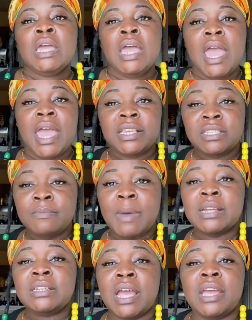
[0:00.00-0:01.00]
As in
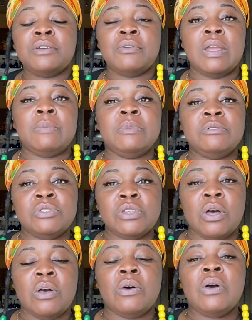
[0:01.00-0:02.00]
my diagram, you
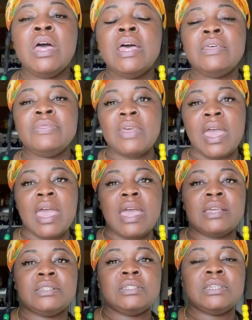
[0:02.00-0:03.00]
saw
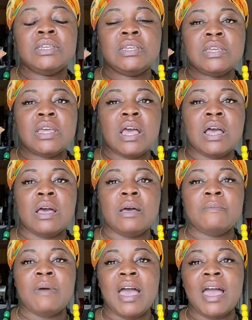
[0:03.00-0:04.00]
that
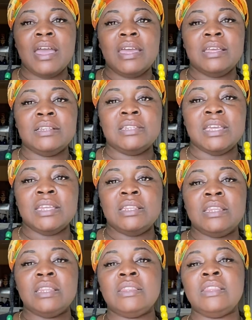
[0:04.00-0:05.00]
um, I did
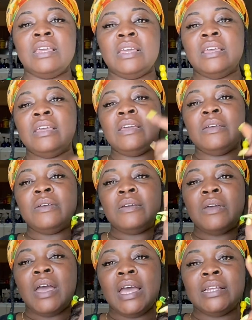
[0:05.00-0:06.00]
the,
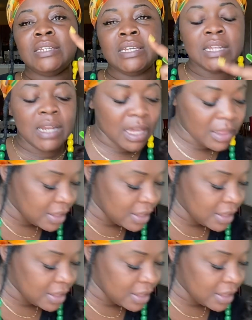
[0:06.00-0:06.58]
I did it like